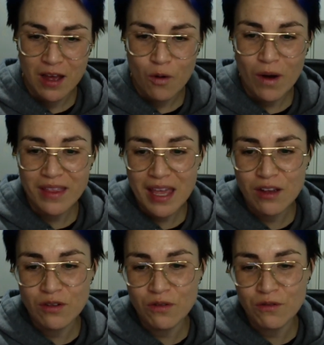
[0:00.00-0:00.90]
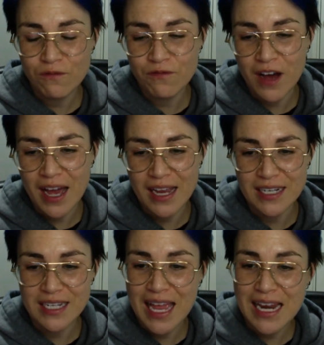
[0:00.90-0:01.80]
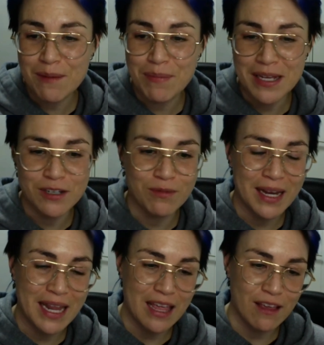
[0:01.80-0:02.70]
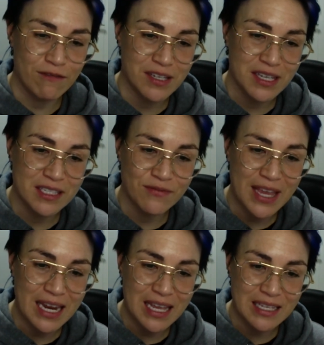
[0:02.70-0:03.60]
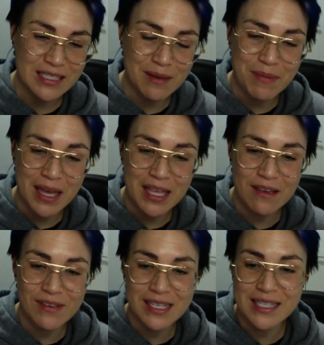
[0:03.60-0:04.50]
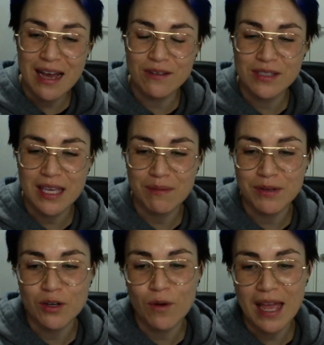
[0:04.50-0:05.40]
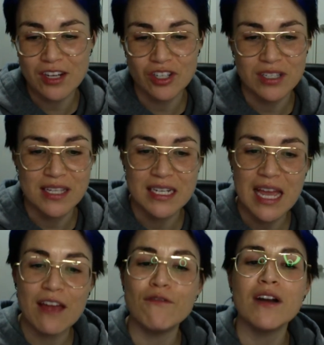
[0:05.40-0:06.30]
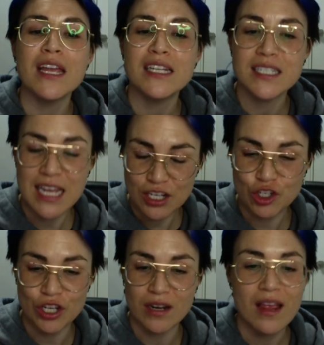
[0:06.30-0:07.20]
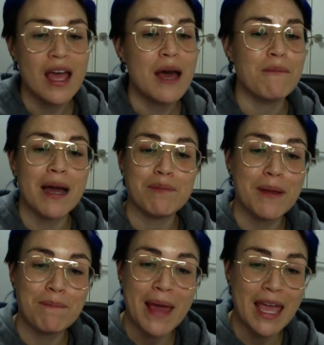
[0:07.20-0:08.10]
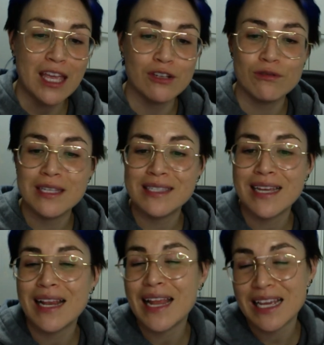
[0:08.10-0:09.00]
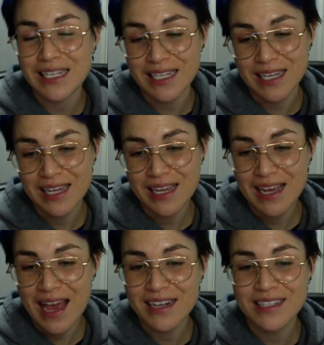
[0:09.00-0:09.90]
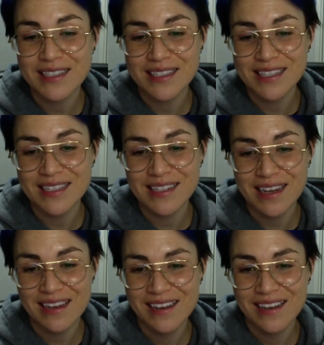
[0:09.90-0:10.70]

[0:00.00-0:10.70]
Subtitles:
while they could not find any better relief to his feelings than by giving his housekeeper directions that every attention might be paid to the sick lady and her sister.